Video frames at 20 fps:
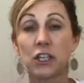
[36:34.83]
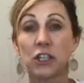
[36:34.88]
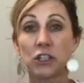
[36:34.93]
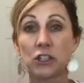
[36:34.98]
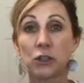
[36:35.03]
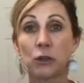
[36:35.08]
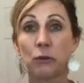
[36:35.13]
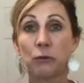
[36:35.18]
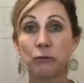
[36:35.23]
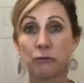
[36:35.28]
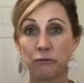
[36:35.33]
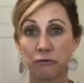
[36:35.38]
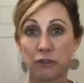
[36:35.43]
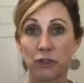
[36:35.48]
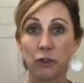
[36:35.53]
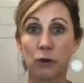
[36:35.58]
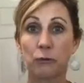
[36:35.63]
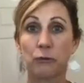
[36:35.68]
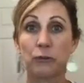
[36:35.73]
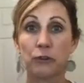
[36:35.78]
So, you
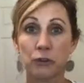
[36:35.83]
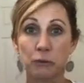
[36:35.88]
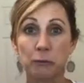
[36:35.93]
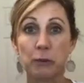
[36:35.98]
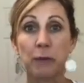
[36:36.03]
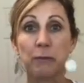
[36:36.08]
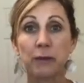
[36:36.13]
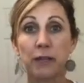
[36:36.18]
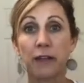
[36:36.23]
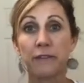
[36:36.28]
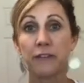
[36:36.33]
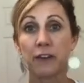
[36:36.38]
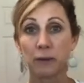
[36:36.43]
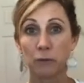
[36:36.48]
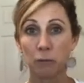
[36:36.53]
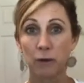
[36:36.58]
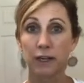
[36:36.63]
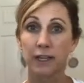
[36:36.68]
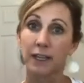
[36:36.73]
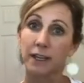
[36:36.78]
know, for you people out there that
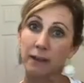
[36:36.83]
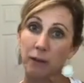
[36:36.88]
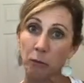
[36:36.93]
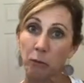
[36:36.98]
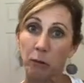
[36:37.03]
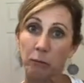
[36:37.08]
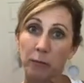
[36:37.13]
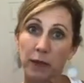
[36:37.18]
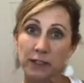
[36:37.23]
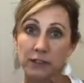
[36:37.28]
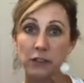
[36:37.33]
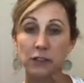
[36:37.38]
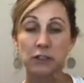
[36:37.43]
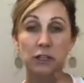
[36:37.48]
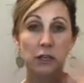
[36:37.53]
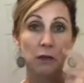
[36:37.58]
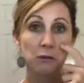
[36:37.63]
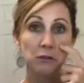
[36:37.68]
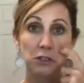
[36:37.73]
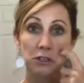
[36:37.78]
want to get a little more muscle
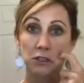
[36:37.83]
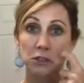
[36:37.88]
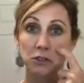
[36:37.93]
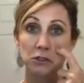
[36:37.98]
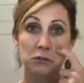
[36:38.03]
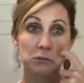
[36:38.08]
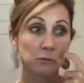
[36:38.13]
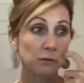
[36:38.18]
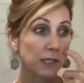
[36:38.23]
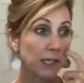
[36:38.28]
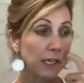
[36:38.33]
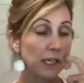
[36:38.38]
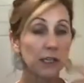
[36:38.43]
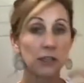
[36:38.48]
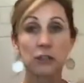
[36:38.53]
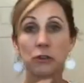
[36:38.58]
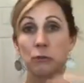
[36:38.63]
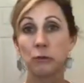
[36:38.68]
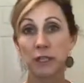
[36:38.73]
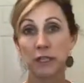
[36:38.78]
tone, just drink
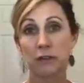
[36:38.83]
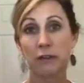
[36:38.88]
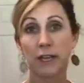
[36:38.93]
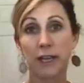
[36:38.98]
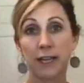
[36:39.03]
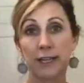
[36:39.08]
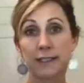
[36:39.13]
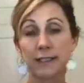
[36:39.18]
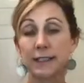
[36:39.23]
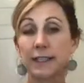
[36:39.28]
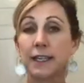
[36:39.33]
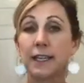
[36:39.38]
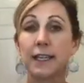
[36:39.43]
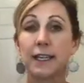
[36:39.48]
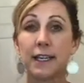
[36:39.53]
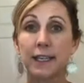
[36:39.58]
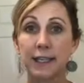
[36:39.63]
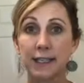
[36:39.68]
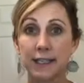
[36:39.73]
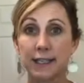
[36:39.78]
your wheatgrass,
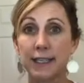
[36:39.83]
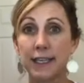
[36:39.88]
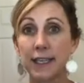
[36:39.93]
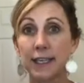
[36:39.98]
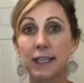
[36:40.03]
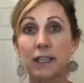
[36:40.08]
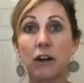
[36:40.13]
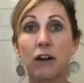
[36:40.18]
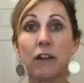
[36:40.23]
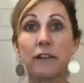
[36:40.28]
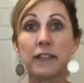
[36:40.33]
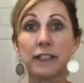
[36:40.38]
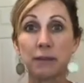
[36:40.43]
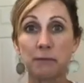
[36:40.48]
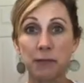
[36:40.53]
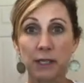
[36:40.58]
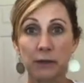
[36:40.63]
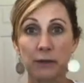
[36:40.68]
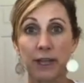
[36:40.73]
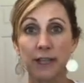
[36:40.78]
get all these
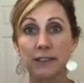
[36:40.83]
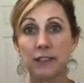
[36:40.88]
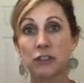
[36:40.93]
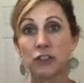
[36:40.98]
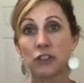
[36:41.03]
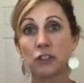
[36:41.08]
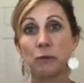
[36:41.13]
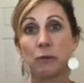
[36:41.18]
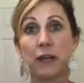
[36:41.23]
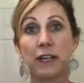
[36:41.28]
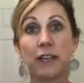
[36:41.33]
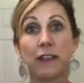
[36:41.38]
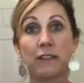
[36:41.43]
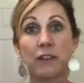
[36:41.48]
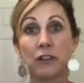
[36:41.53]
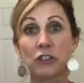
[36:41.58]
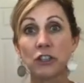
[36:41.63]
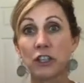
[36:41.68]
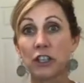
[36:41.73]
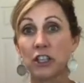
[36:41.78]
amino acids in your body, and
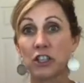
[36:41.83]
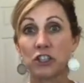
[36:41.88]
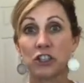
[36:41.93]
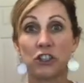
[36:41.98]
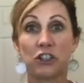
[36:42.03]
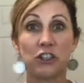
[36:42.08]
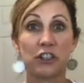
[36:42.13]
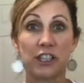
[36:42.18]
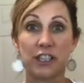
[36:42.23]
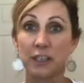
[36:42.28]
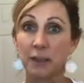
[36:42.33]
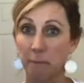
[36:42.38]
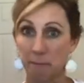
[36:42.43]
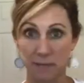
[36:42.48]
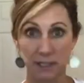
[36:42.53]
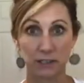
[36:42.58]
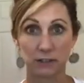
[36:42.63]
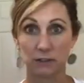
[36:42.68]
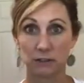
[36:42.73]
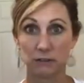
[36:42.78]
those are going to turn into
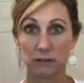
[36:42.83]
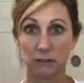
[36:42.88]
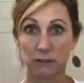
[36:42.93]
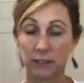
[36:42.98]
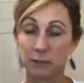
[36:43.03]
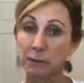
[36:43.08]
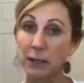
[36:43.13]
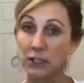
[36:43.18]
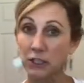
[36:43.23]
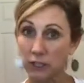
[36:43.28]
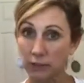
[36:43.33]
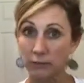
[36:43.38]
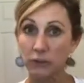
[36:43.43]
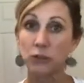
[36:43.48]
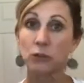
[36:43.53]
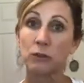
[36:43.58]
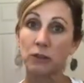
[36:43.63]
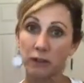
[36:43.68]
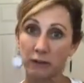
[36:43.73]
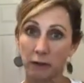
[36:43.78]
muscle, especially if you're
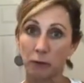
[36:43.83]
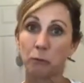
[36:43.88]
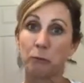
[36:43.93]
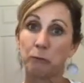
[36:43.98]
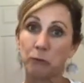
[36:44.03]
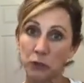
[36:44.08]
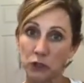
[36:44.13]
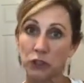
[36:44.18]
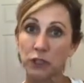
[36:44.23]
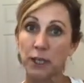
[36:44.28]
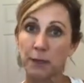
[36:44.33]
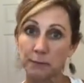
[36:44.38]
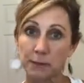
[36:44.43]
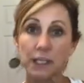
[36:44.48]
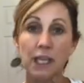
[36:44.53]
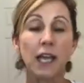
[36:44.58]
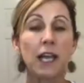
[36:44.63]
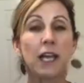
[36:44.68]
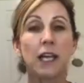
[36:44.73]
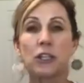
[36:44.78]
doing a little push ups.
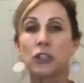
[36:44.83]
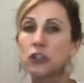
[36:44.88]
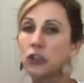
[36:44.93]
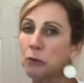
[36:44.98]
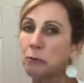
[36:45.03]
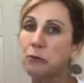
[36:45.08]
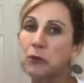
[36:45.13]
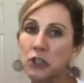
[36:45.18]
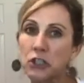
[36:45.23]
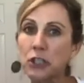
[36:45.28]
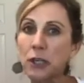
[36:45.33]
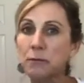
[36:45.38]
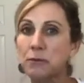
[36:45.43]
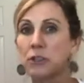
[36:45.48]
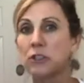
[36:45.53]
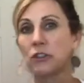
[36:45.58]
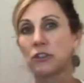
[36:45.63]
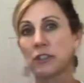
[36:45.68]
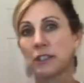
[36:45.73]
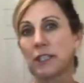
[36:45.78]
Do your push ups
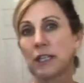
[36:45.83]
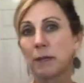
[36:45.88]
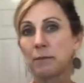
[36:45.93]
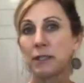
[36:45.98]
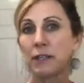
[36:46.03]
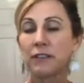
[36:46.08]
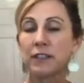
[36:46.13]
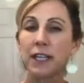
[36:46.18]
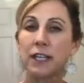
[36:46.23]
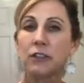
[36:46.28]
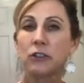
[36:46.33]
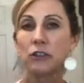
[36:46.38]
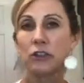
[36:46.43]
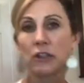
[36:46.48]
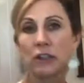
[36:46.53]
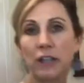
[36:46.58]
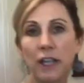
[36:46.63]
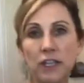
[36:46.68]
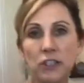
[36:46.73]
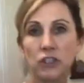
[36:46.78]
and your sit ups every day, do your
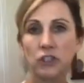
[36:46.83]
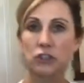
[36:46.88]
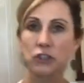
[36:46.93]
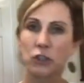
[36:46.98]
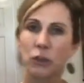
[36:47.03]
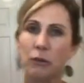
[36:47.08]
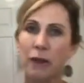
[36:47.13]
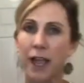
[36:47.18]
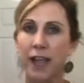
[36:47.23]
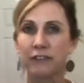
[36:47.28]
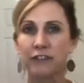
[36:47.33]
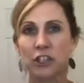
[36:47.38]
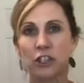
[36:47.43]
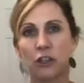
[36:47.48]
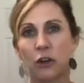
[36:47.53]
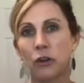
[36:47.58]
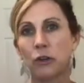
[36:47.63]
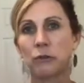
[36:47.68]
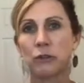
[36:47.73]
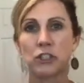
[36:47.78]
lunges. You don't have to
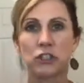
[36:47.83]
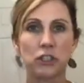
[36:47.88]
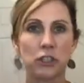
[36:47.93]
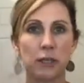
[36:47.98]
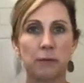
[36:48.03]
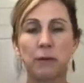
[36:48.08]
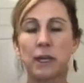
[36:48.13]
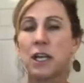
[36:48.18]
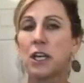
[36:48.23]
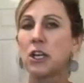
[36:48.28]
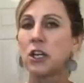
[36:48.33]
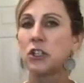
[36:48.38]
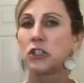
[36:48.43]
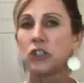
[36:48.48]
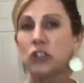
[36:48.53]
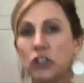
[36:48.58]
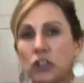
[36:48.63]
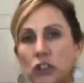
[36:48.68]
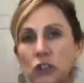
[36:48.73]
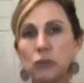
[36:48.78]
go to a gym.
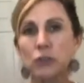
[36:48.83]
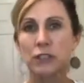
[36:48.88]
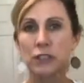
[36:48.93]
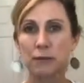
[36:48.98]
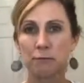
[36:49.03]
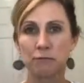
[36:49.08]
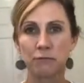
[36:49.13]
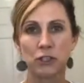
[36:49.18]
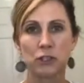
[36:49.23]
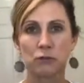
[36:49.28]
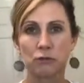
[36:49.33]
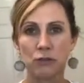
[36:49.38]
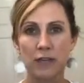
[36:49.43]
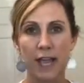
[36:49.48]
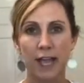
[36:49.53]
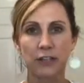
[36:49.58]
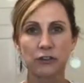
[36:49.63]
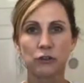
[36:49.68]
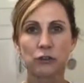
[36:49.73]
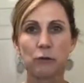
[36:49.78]
Just do some just
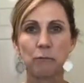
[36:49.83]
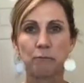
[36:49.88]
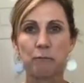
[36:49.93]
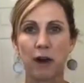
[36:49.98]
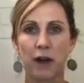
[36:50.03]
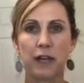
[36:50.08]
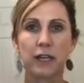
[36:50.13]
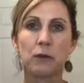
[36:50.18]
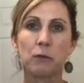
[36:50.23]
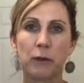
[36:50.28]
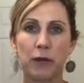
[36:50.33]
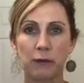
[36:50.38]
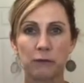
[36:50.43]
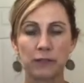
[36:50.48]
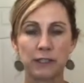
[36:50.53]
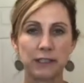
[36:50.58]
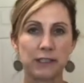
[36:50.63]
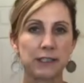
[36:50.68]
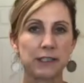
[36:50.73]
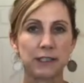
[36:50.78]
natural body weight
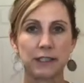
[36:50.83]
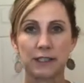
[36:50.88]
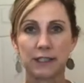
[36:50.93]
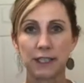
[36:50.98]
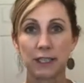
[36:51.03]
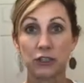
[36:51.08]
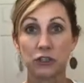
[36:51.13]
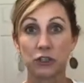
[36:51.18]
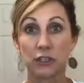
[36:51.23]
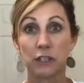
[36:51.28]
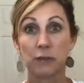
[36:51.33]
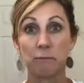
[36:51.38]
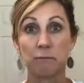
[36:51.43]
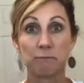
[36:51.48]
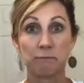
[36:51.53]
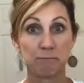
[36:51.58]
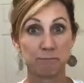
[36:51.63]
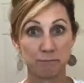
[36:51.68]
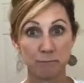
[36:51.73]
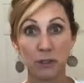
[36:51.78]
resistance, and you're going to
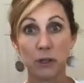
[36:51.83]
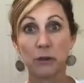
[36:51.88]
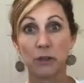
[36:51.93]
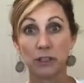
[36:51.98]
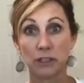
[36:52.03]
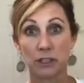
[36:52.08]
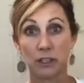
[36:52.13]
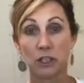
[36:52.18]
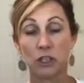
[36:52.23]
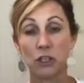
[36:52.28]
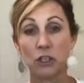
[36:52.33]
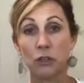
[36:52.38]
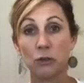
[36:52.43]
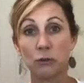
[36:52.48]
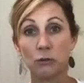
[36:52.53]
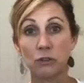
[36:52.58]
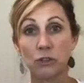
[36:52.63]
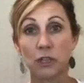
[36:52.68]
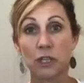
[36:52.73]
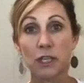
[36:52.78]
notice a
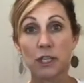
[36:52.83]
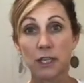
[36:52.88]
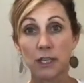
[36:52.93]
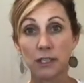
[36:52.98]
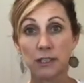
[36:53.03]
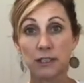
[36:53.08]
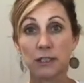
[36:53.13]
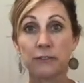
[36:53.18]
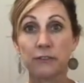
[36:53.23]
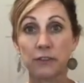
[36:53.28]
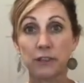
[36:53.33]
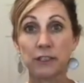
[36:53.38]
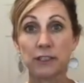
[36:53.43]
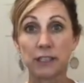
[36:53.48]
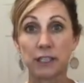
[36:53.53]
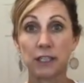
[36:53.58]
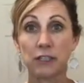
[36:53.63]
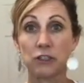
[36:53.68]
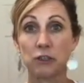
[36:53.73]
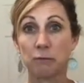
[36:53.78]
huge difference
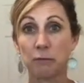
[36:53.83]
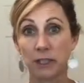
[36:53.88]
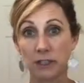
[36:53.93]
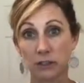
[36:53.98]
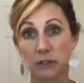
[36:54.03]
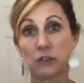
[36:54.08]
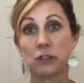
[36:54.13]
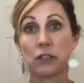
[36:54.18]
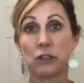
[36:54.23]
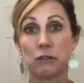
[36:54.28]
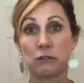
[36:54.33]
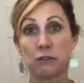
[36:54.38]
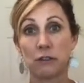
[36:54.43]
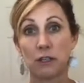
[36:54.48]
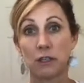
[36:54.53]
in your muscle tone.